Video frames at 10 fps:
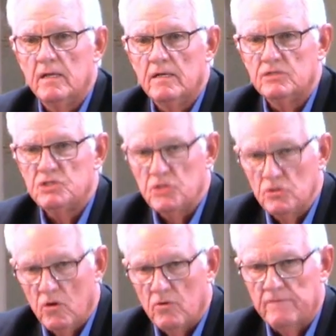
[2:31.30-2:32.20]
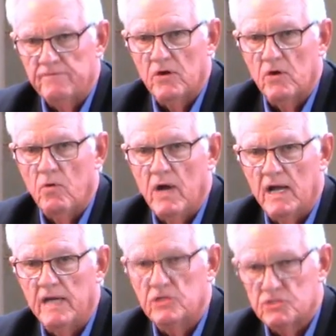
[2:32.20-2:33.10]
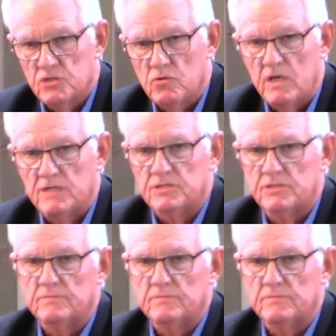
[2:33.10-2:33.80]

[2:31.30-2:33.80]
Chew on it for a while. Here's the question